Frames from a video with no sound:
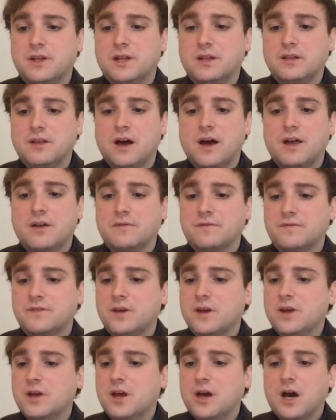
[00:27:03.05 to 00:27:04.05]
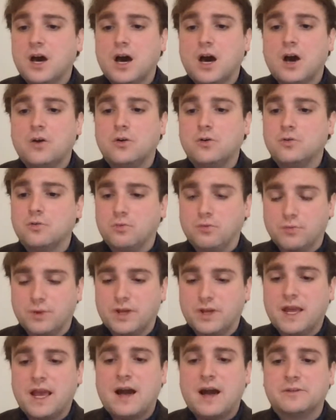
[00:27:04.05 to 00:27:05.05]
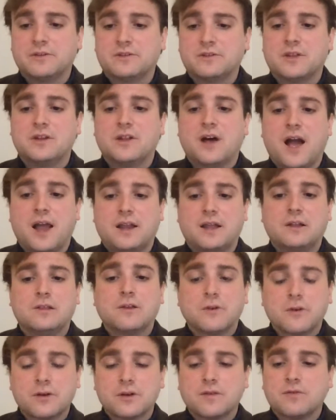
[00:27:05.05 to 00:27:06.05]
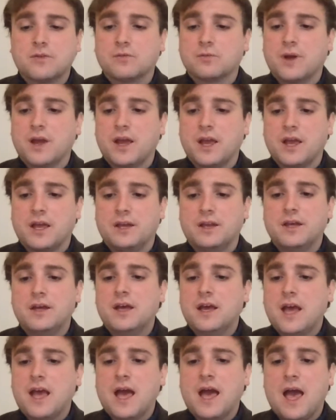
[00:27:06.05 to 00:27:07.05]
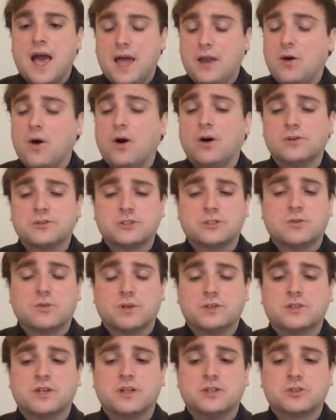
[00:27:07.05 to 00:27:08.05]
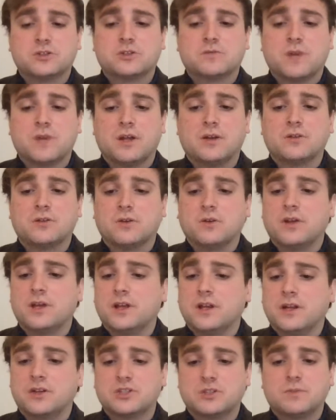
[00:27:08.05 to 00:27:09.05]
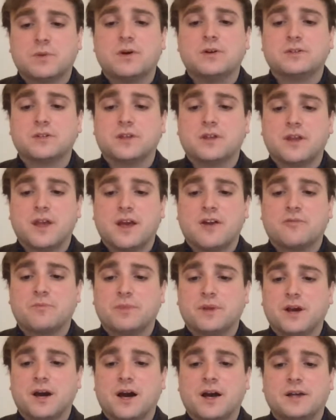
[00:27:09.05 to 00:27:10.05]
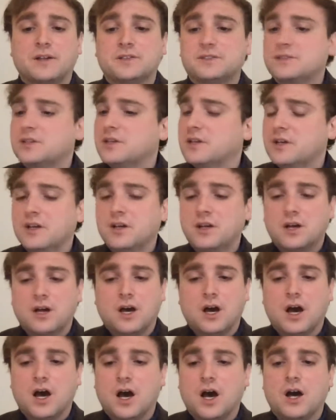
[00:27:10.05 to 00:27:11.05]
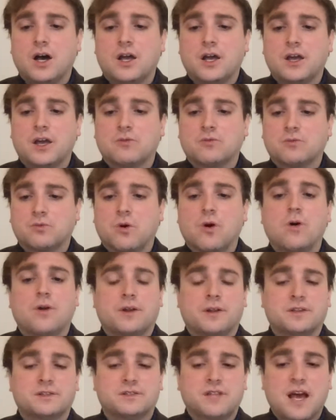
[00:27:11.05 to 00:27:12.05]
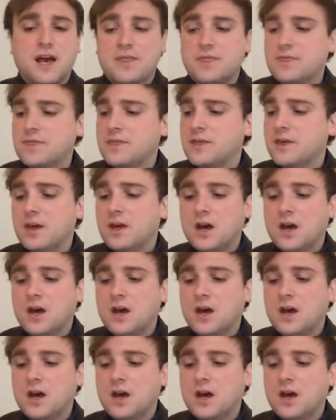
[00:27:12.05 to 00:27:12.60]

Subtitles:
in life, who recounts the night he learned of the raid, and also was instrumental in exposing the FBI's role in his death.